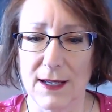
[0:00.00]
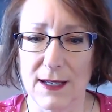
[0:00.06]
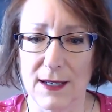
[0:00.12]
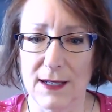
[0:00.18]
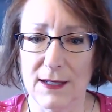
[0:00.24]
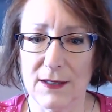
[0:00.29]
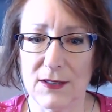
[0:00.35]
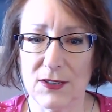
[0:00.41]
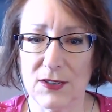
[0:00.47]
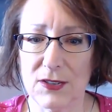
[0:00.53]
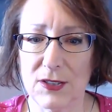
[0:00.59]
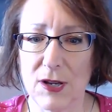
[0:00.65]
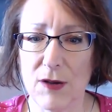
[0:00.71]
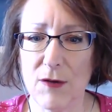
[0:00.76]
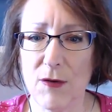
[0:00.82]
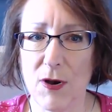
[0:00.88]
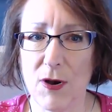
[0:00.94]
It's
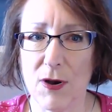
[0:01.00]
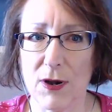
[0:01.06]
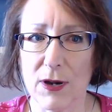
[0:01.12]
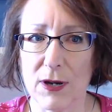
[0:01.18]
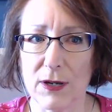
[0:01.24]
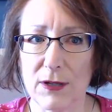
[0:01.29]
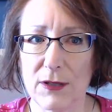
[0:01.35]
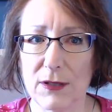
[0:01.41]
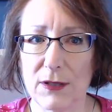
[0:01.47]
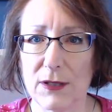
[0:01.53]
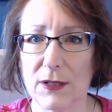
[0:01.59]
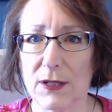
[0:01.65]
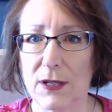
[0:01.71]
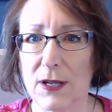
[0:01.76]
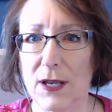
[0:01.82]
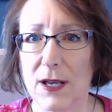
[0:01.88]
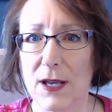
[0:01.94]
so hard
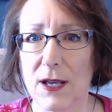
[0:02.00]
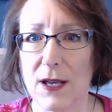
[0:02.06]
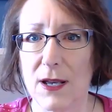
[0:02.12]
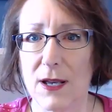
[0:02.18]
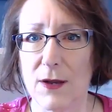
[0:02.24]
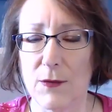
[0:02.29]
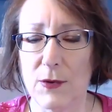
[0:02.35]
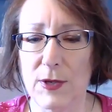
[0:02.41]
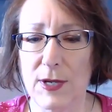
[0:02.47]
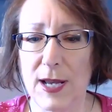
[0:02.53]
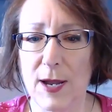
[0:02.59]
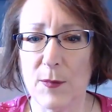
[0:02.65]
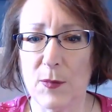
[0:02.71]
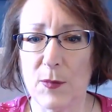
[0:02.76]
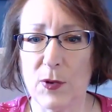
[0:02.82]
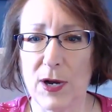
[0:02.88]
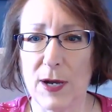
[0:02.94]
when you have
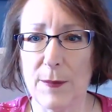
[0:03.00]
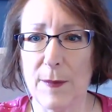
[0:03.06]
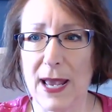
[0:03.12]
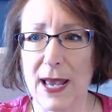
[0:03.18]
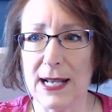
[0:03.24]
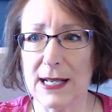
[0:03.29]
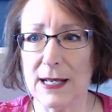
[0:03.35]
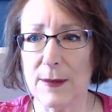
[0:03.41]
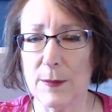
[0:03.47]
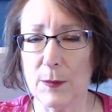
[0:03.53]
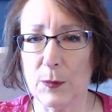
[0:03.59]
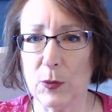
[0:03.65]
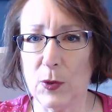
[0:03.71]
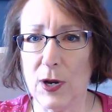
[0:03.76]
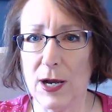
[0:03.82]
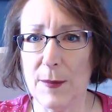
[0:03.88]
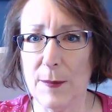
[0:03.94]
broadband
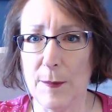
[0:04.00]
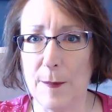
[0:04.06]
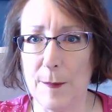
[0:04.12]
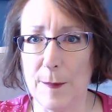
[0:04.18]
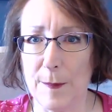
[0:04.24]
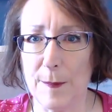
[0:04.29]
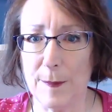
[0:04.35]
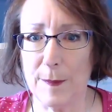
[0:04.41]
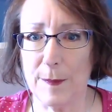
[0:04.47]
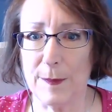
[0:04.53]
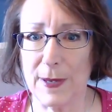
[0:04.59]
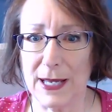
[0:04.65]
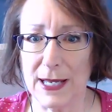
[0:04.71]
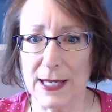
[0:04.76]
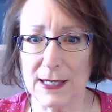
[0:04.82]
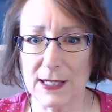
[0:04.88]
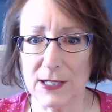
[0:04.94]

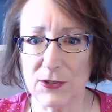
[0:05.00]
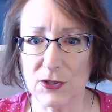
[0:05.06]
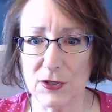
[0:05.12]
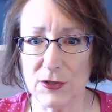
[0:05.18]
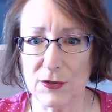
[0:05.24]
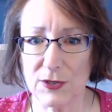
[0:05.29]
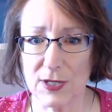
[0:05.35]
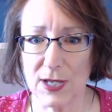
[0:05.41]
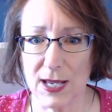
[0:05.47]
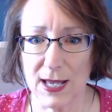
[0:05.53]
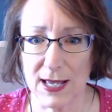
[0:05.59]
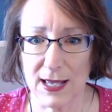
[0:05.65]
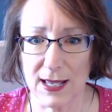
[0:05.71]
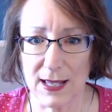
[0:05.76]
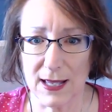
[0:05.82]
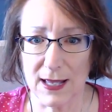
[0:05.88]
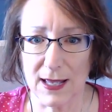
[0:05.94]
issues.
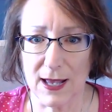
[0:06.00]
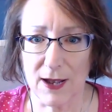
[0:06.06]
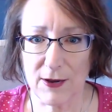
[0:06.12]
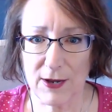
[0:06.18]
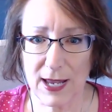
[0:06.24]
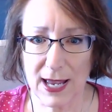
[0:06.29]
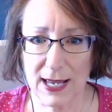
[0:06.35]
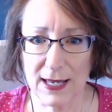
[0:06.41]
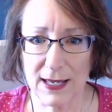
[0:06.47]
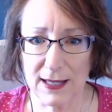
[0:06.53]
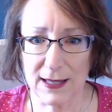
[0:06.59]
Okay.